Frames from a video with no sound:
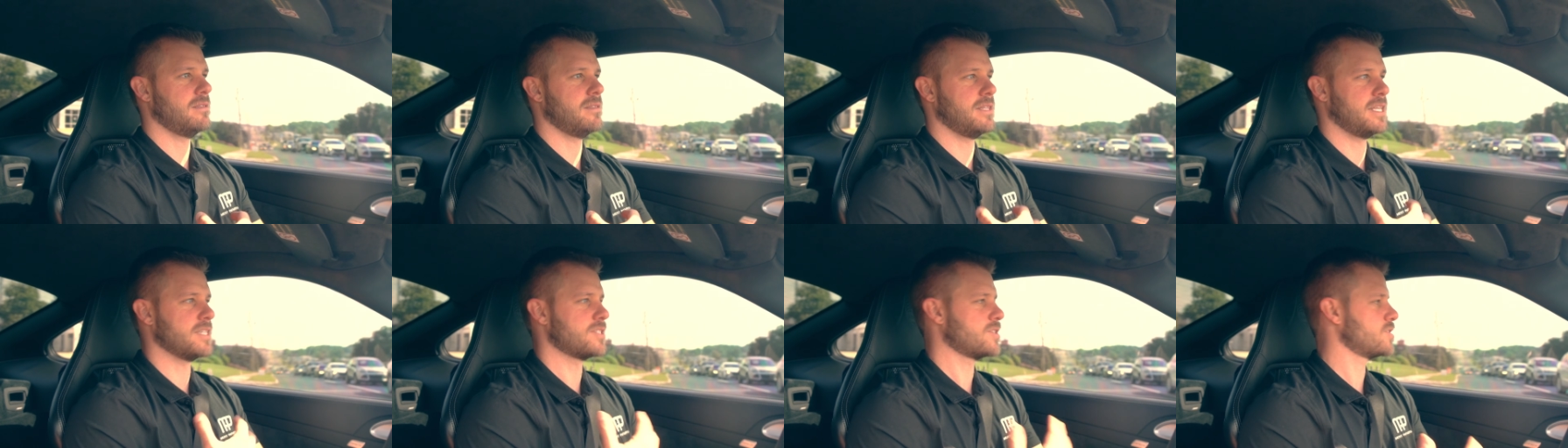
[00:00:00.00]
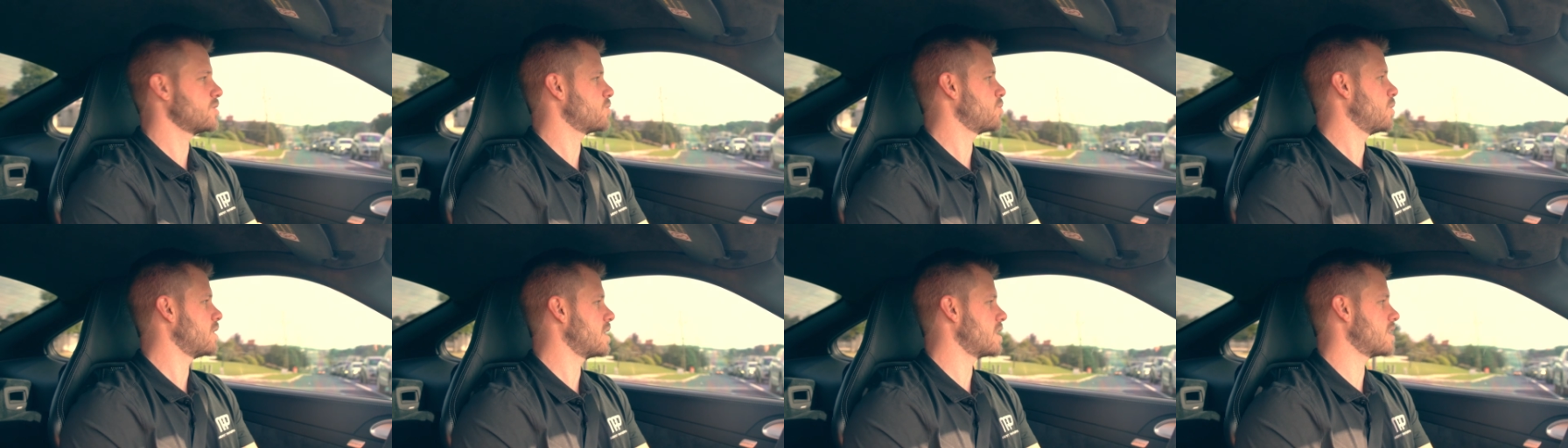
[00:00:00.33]
this
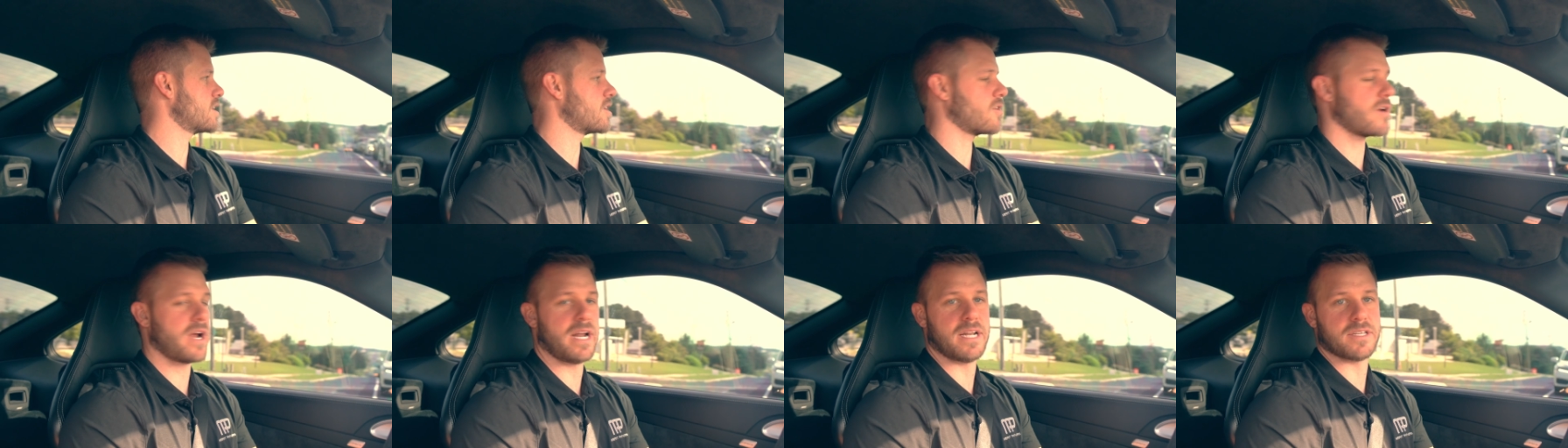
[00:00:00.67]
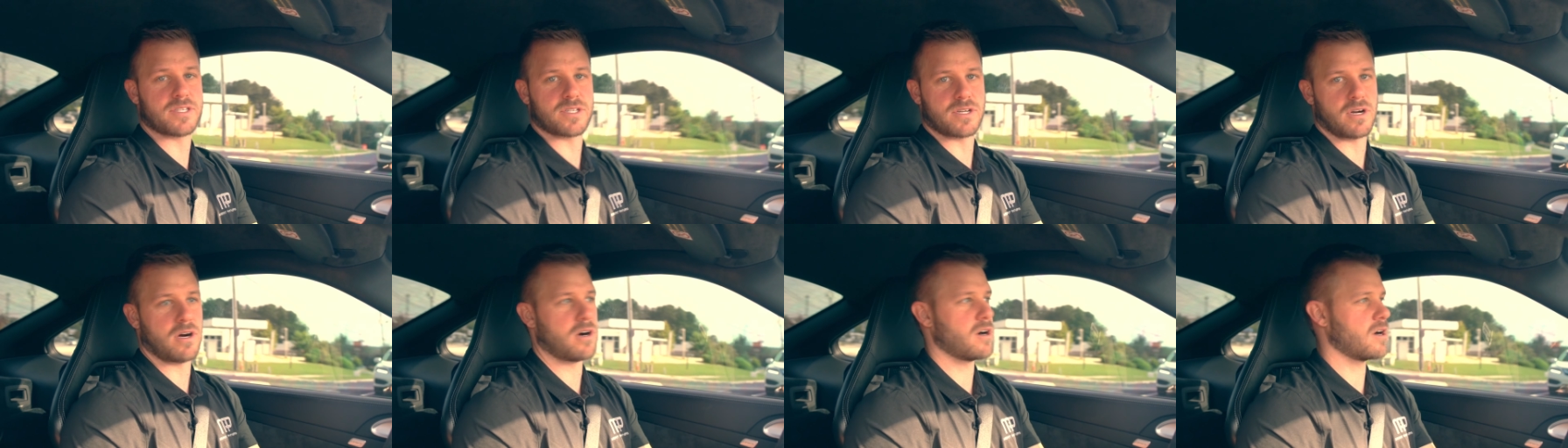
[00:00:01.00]
is one of the
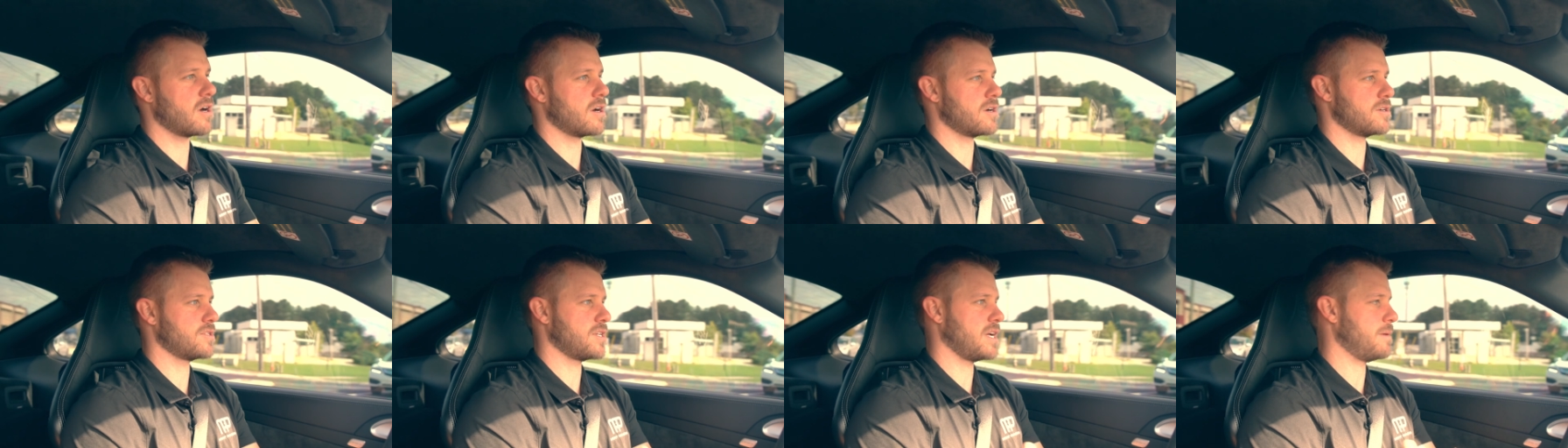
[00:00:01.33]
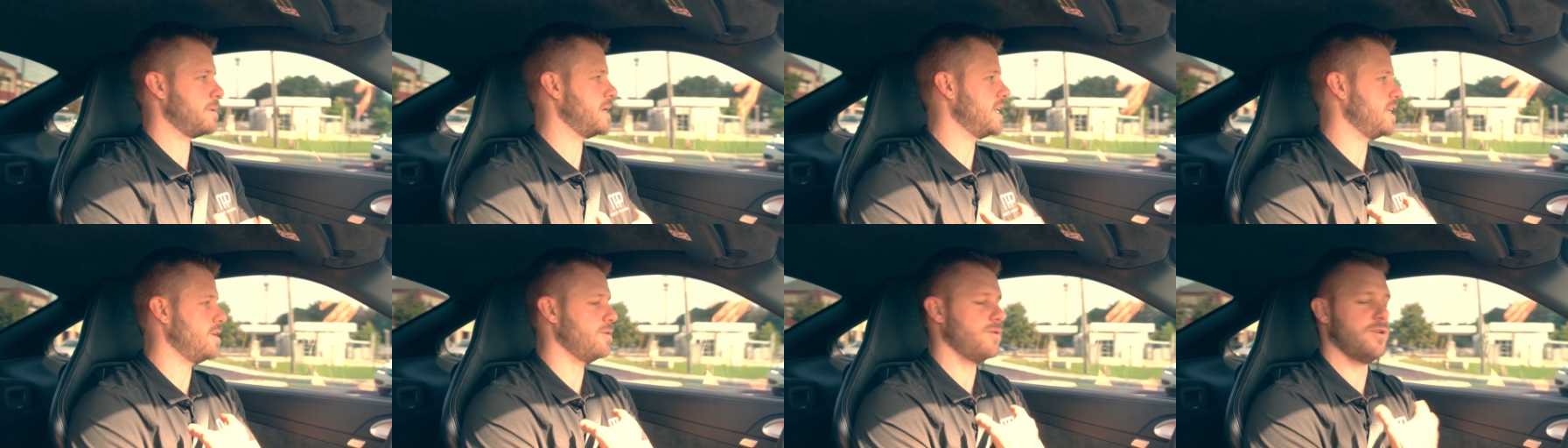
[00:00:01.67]
greatest cars. I
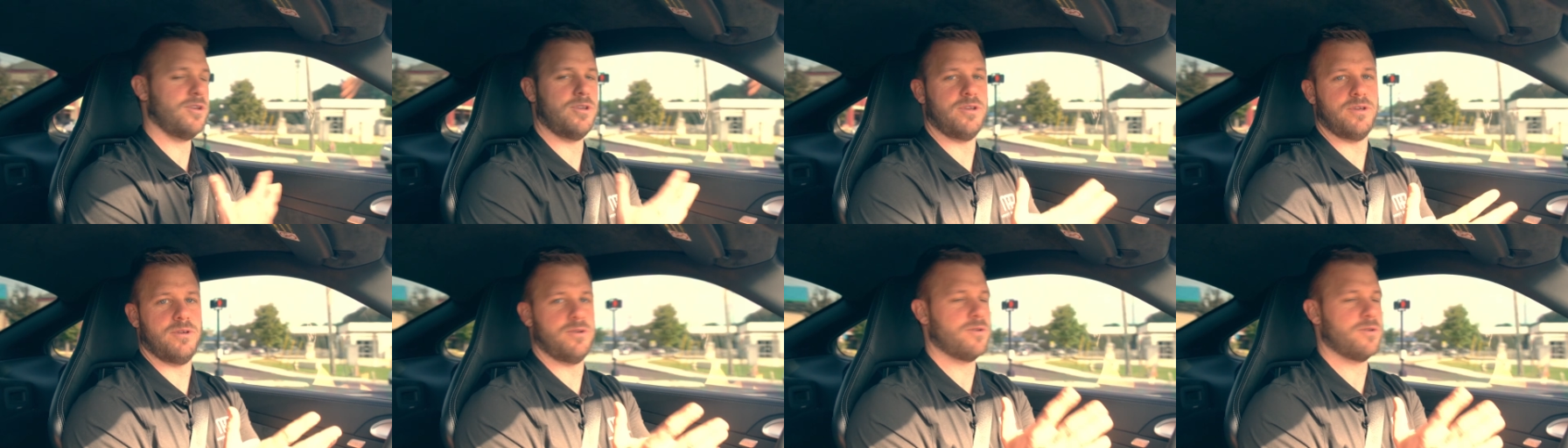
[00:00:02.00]
mean,